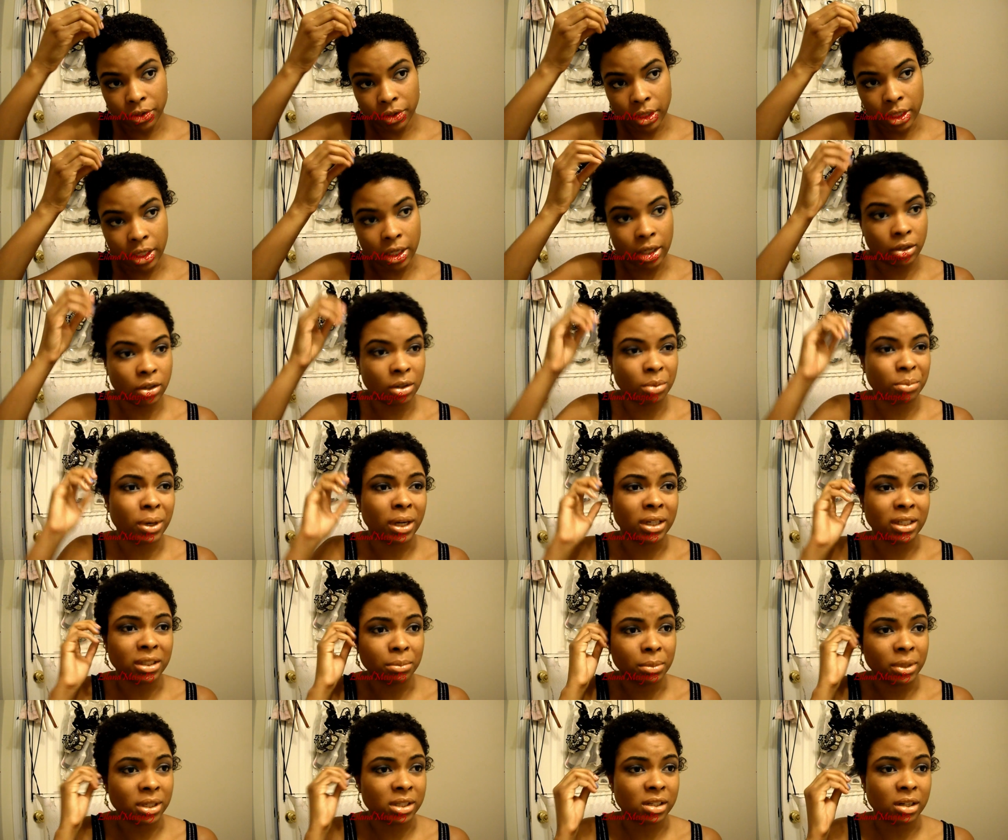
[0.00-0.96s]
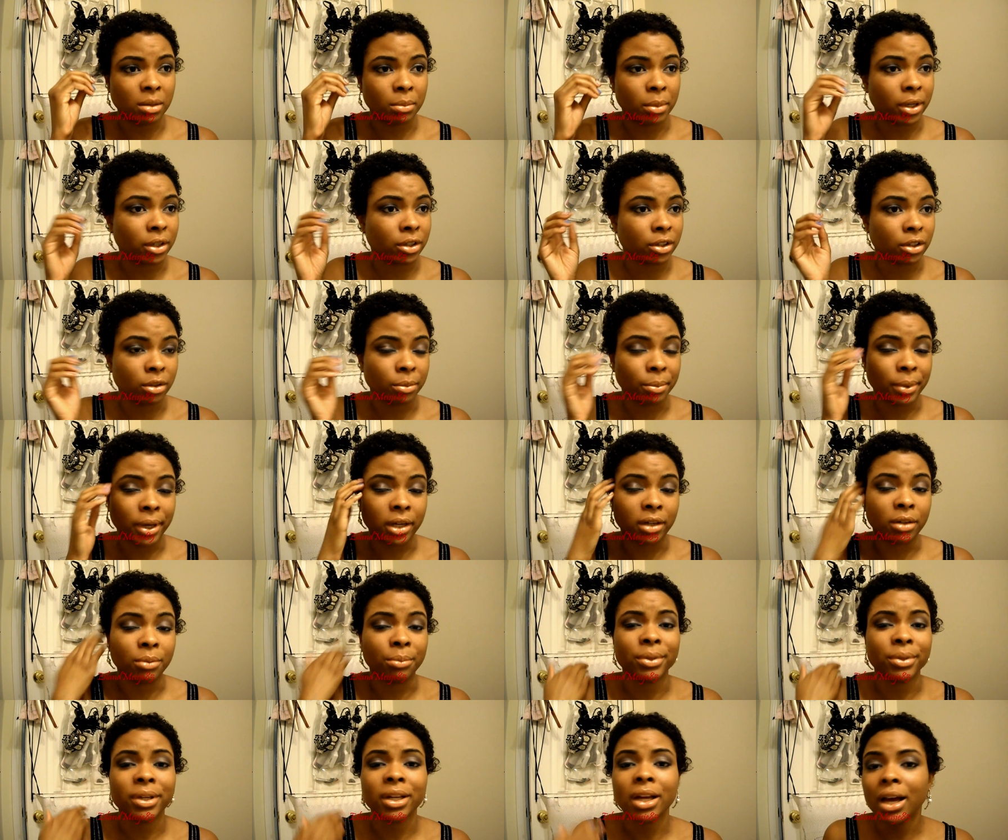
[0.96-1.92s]
And I know I'm probably messing up my curl
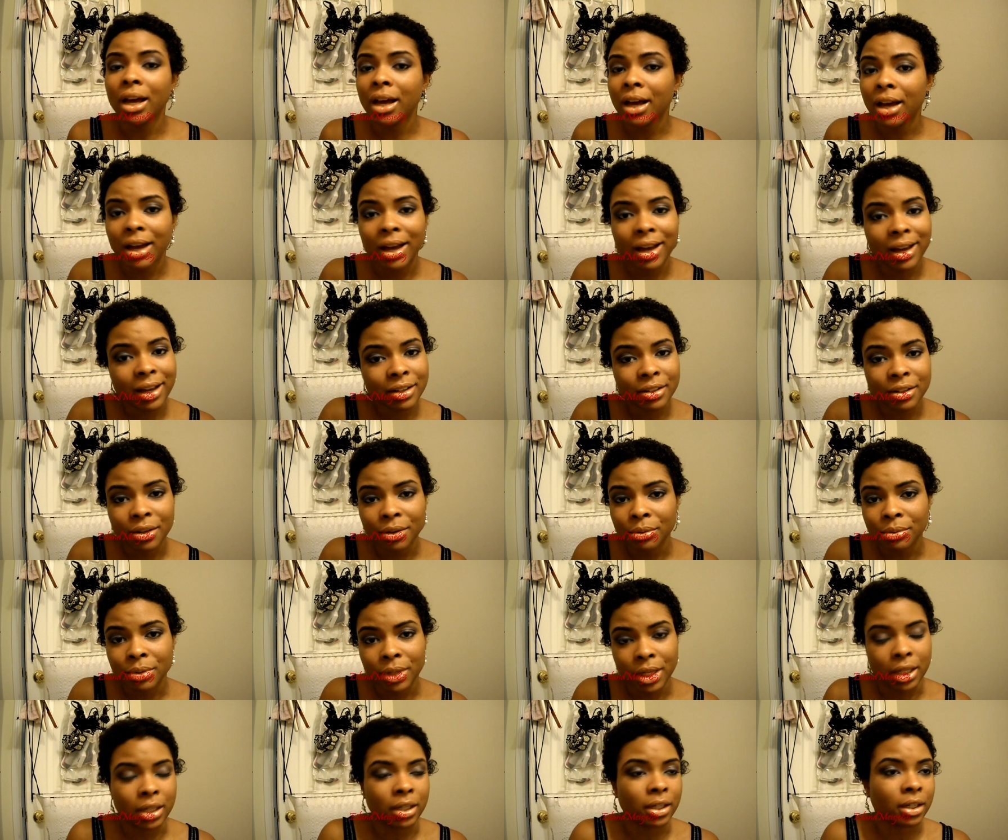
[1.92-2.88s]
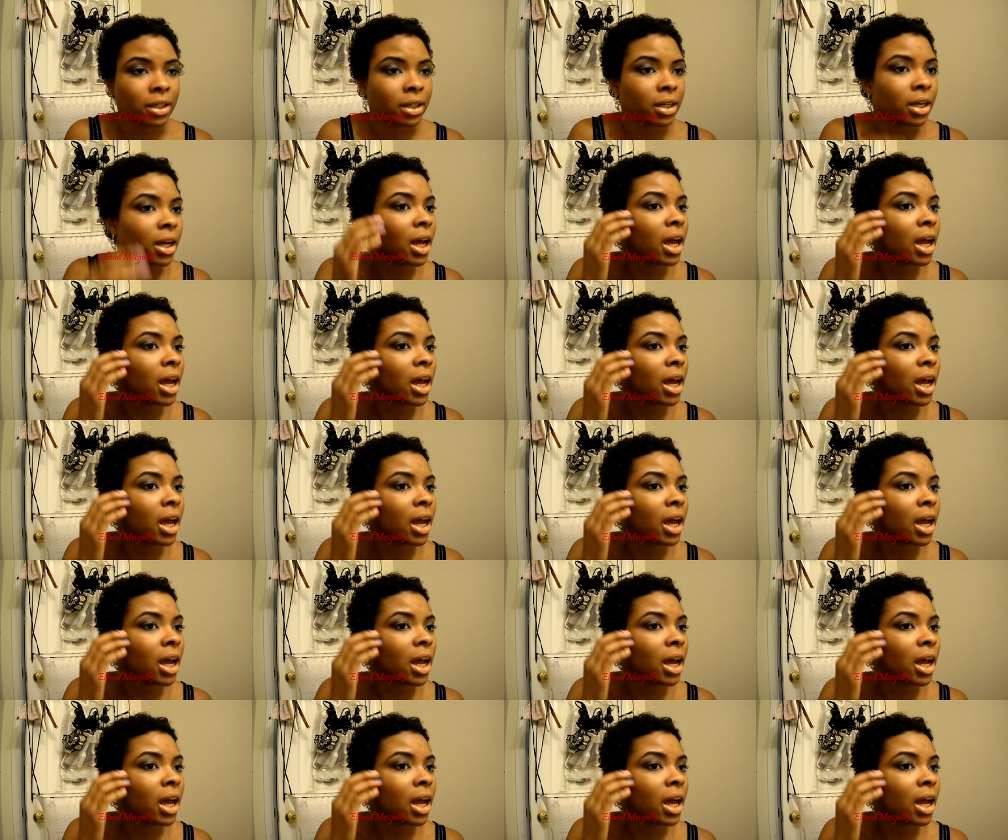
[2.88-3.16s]
pattern, but I don't care.